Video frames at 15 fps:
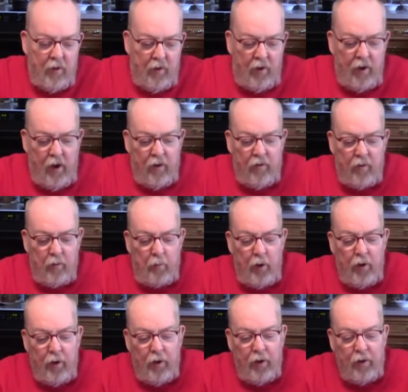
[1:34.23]

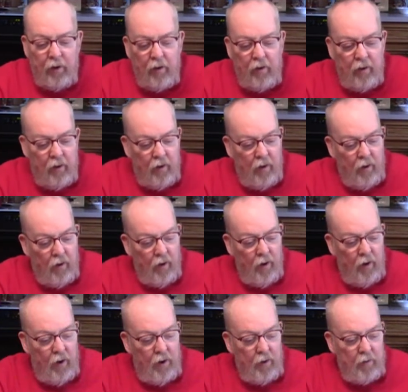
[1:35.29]
Castleberry. All
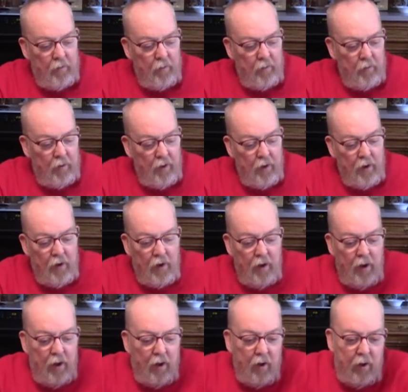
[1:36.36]
right.
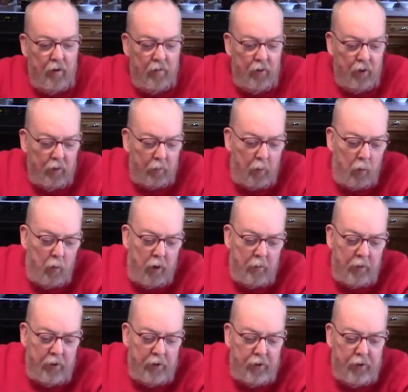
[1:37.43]
Invisible
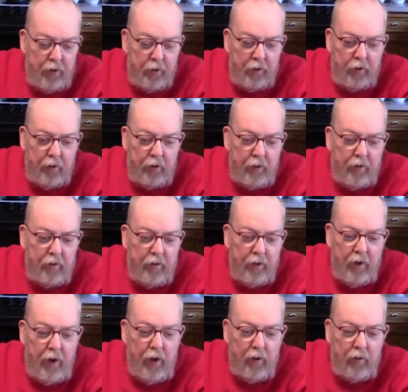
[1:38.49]
Woman chooses the
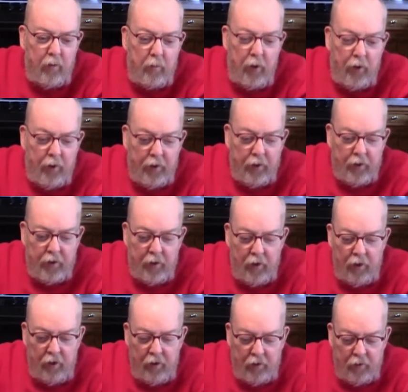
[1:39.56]
Castleberry.
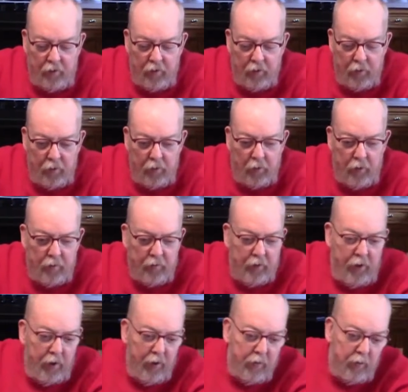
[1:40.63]
So if the
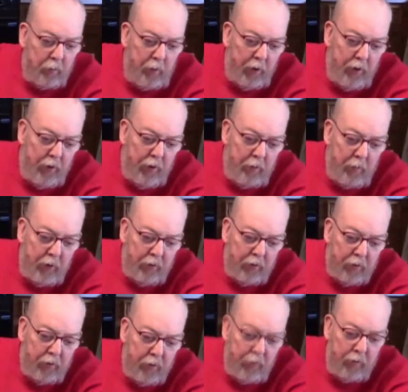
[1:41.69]
Castleberry makes us
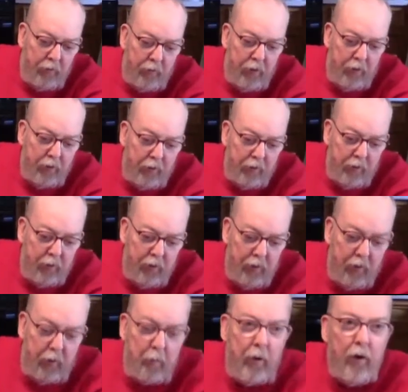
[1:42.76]
all sick,
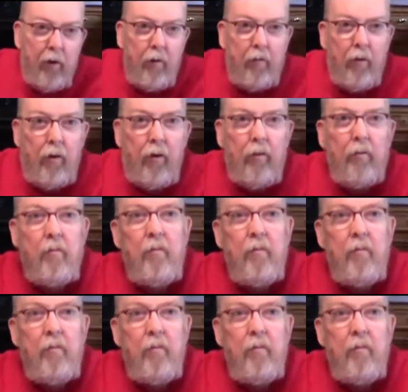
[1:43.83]
it'll be her fault.